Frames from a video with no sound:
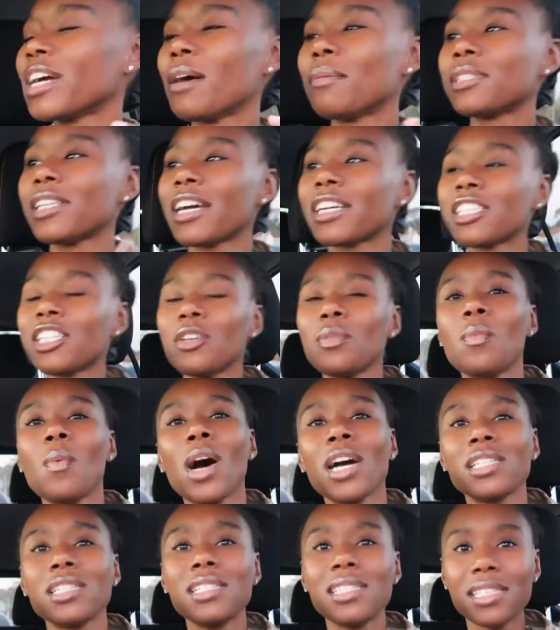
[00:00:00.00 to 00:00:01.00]
I was actually
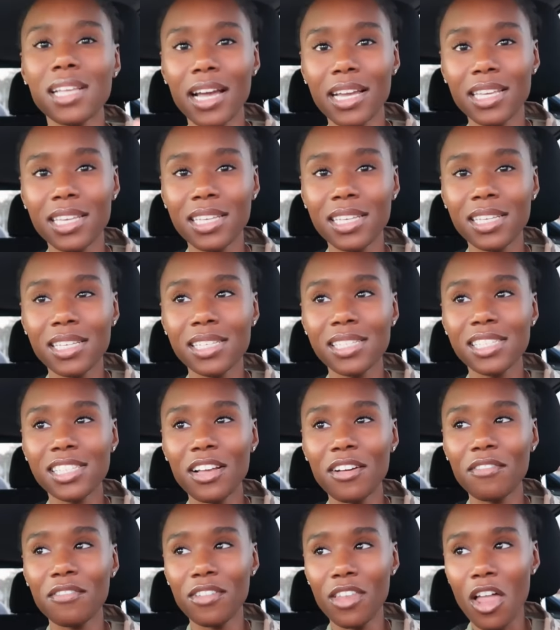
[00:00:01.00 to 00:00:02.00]
watching Taki's
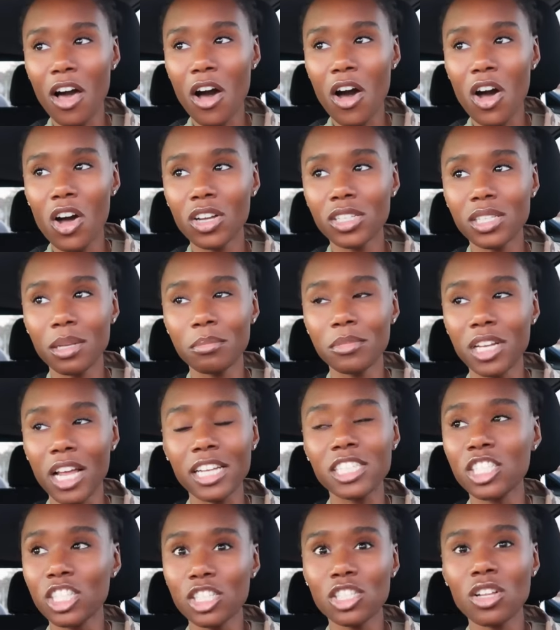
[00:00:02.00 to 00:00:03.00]
vlogs. I'm, i
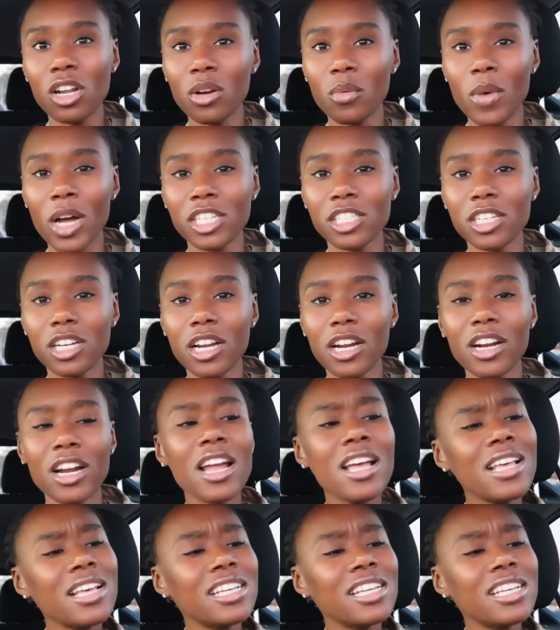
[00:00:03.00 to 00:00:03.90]
just started watching her.